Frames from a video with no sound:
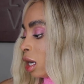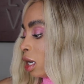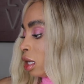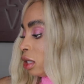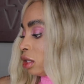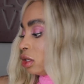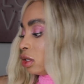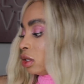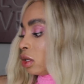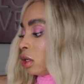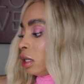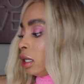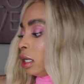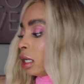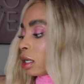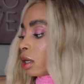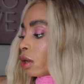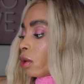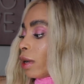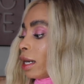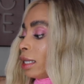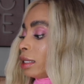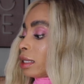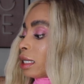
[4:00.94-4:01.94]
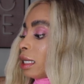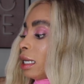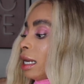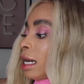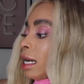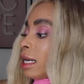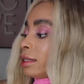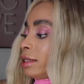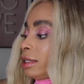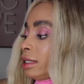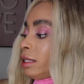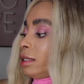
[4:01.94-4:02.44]
So it looked quite
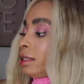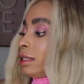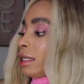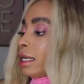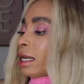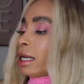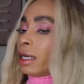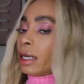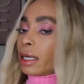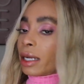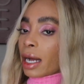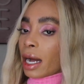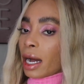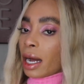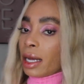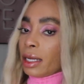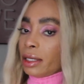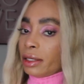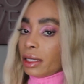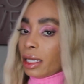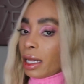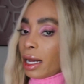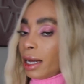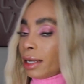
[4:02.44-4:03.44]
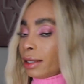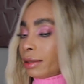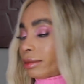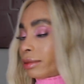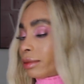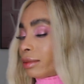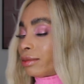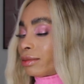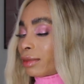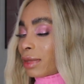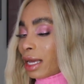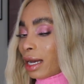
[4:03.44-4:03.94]
classy together, guys. Like,
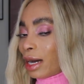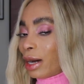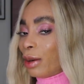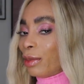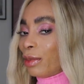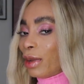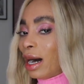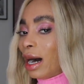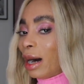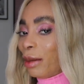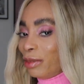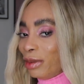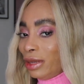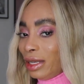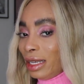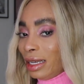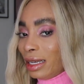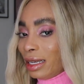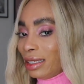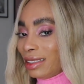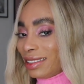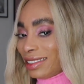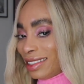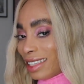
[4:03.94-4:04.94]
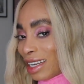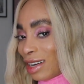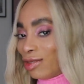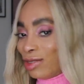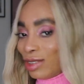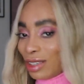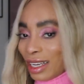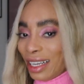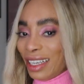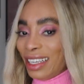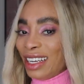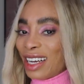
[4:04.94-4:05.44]
I'm happy,
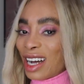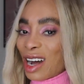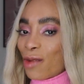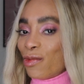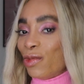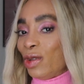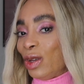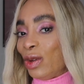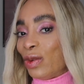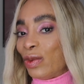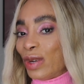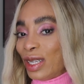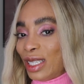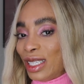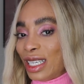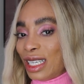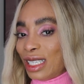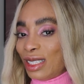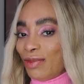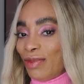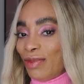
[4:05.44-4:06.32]
definitely happy with this